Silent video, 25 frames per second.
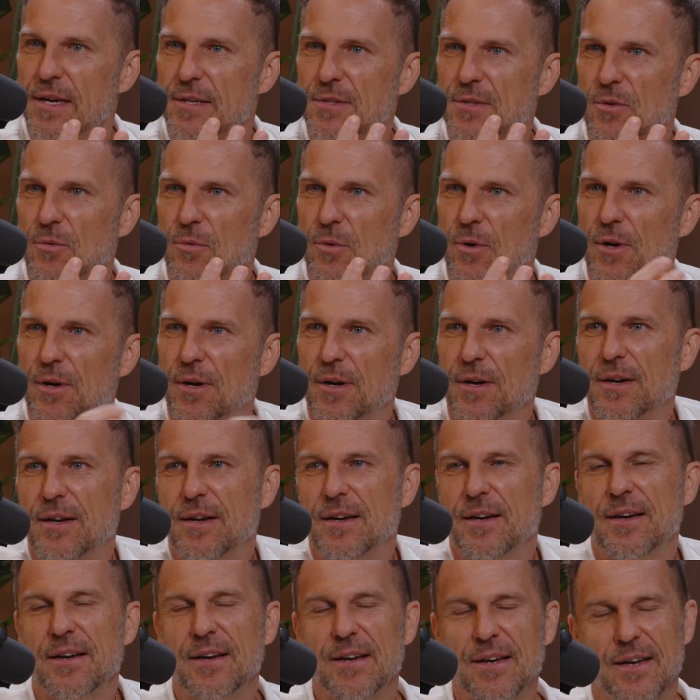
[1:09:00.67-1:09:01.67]
as it were.
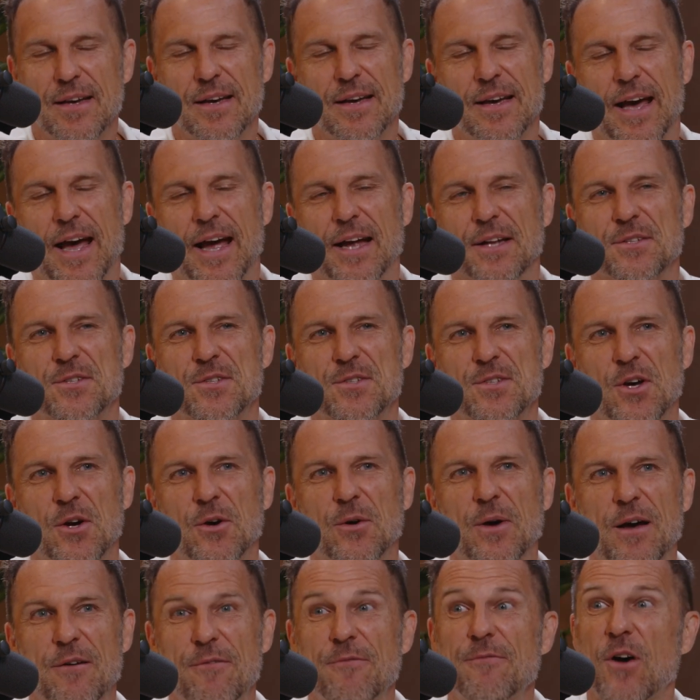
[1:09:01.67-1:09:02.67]
And
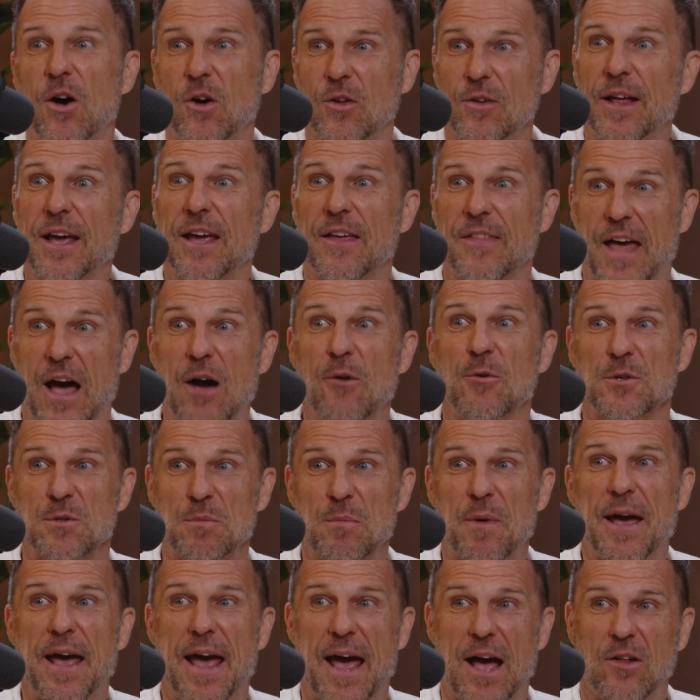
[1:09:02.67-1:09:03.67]
so I felt like that was
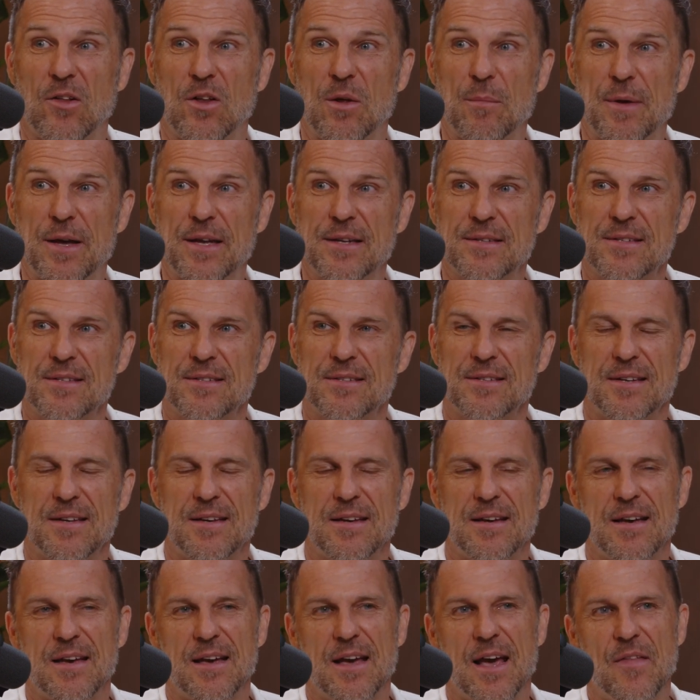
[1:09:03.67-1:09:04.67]
my element.
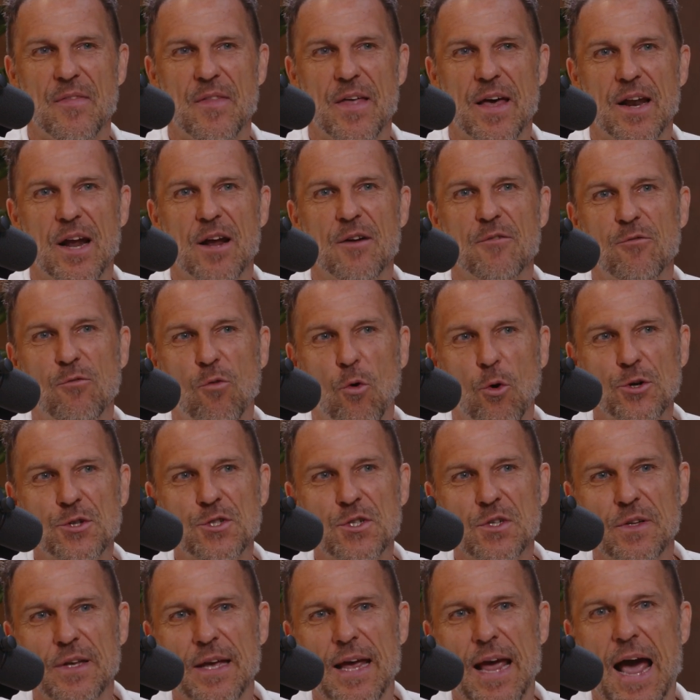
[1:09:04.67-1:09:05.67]
And then
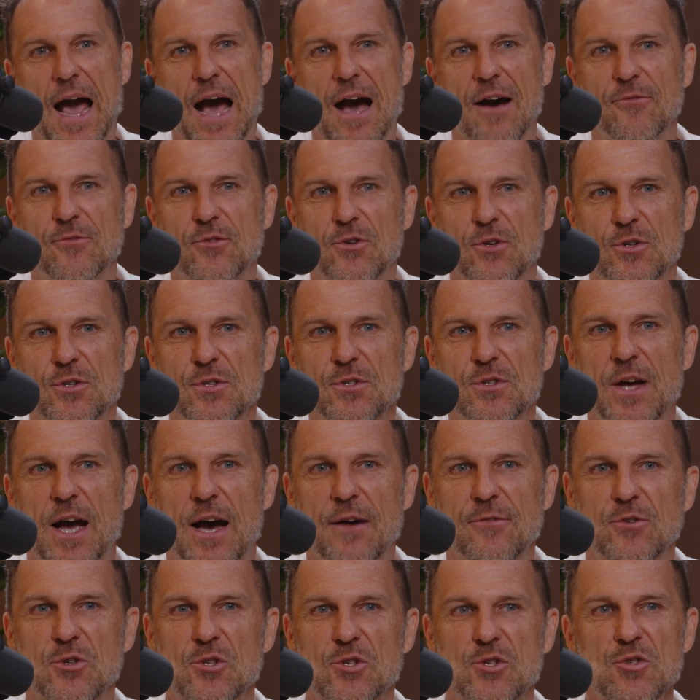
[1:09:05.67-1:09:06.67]
unfortunately after
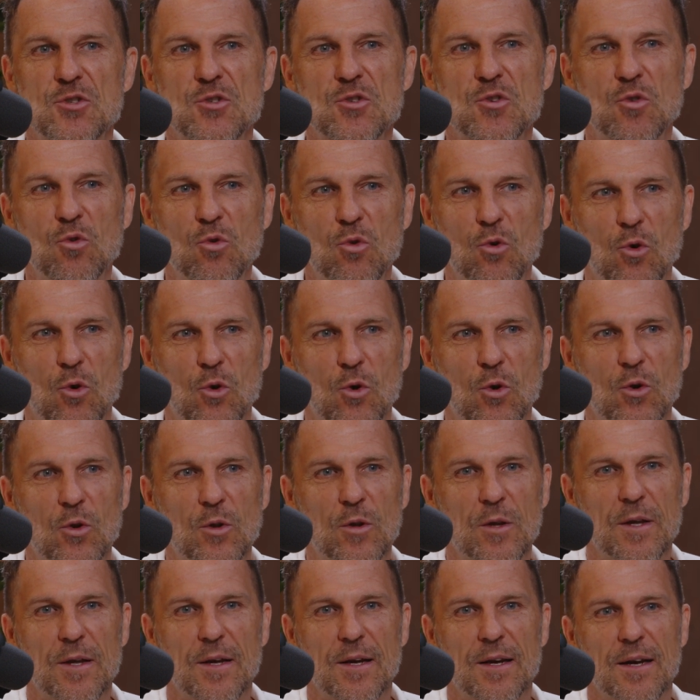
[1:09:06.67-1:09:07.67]

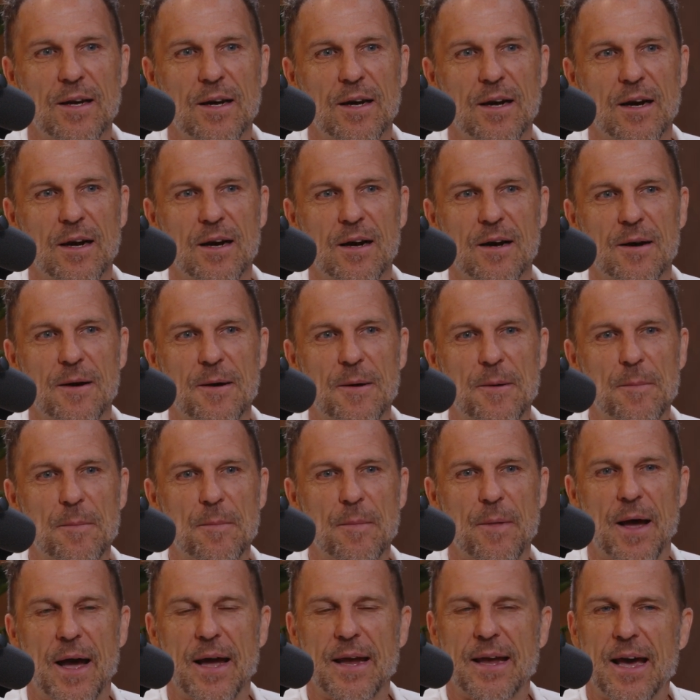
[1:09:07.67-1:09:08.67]
school,
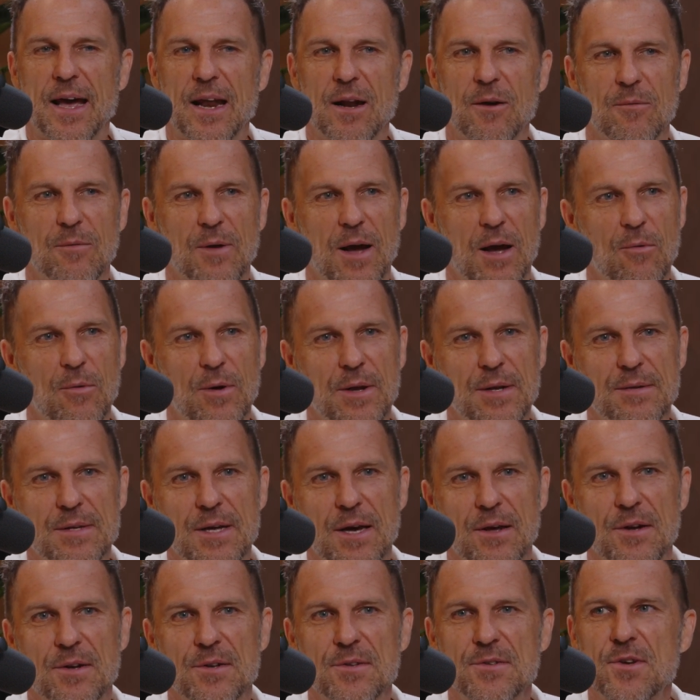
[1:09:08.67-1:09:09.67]
I went
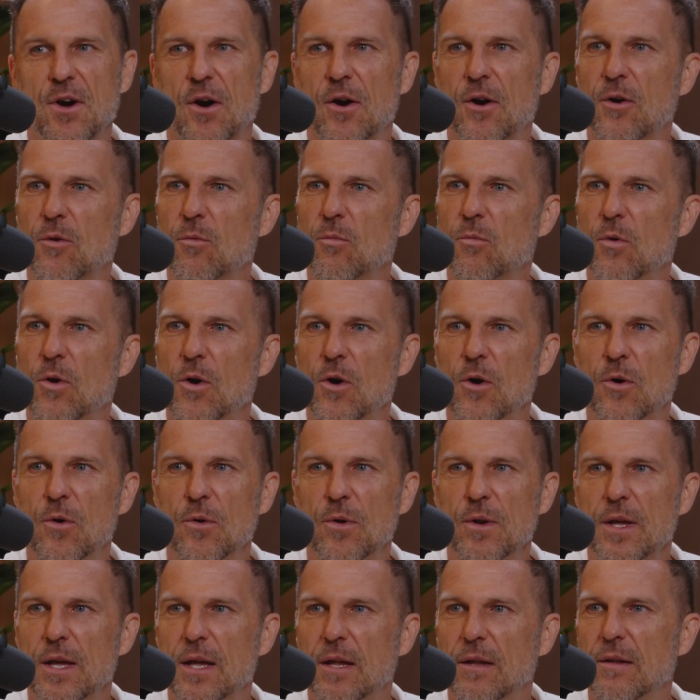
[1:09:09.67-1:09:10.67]
down a dark
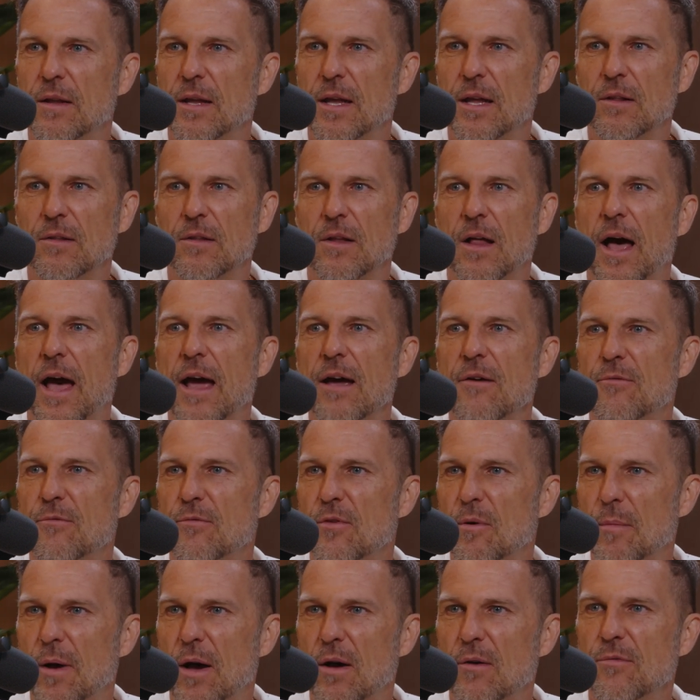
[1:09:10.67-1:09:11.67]
road in life
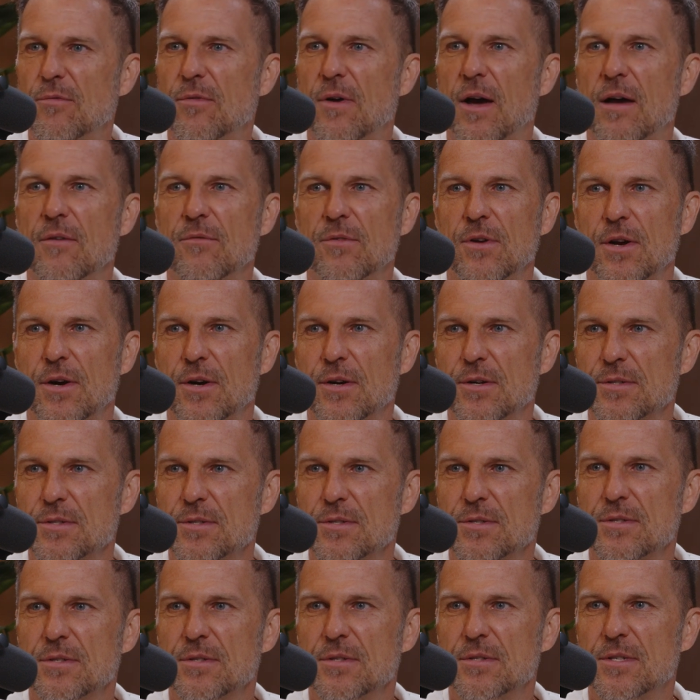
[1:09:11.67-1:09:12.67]
for about 5
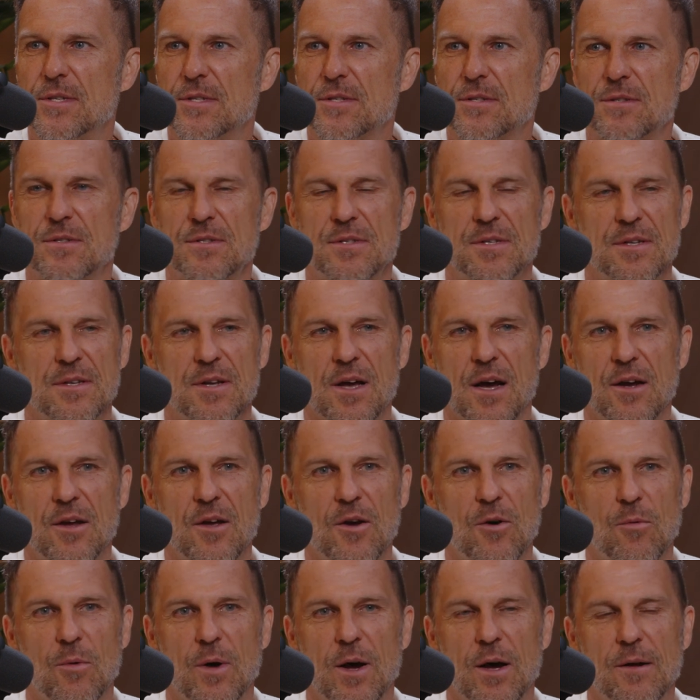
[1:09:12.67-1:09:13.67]
years. Just did not
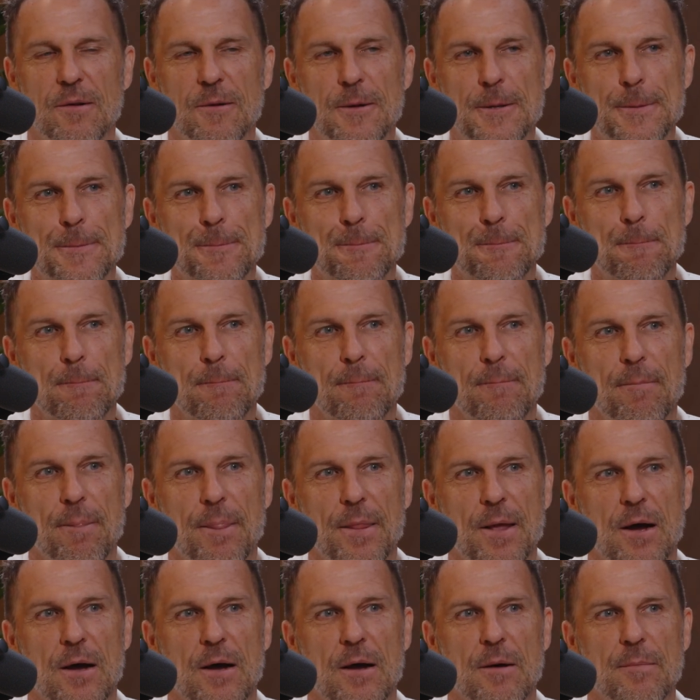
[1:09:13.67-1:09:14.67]
go well
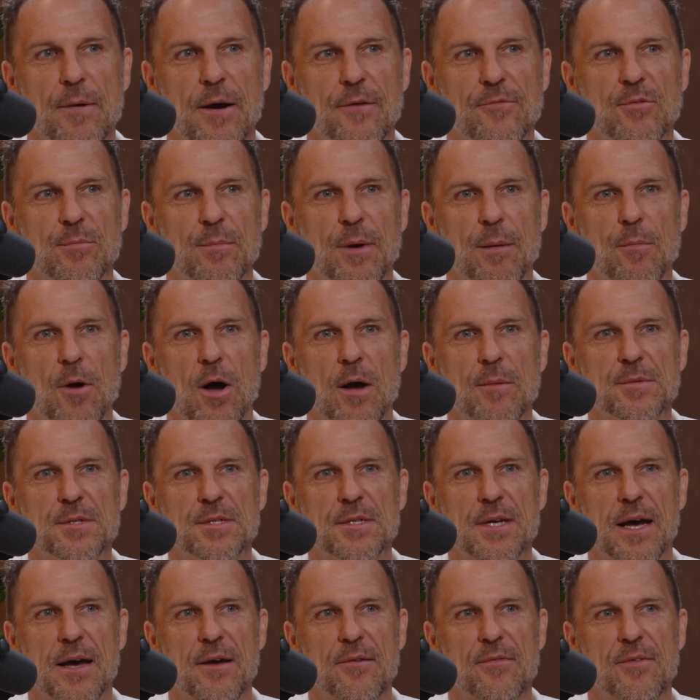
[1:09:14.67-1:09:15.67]
after my mom's
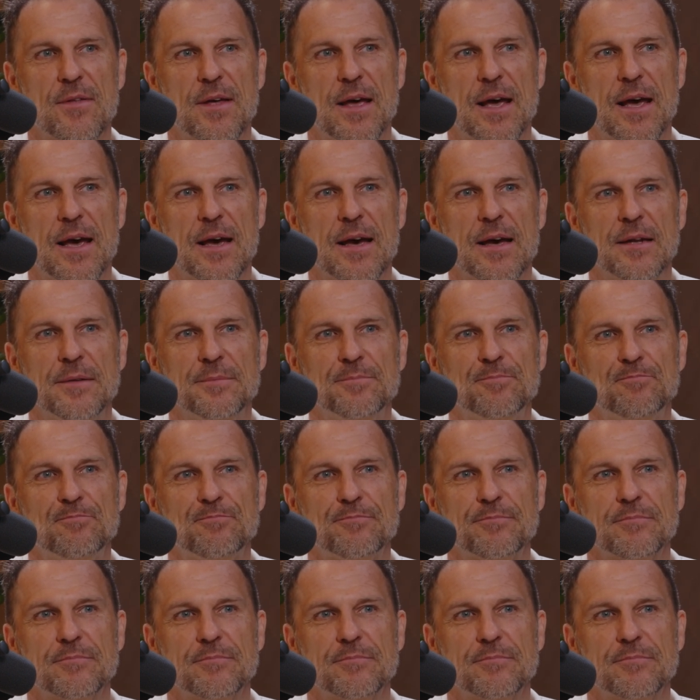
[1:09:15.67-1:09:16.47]
death. And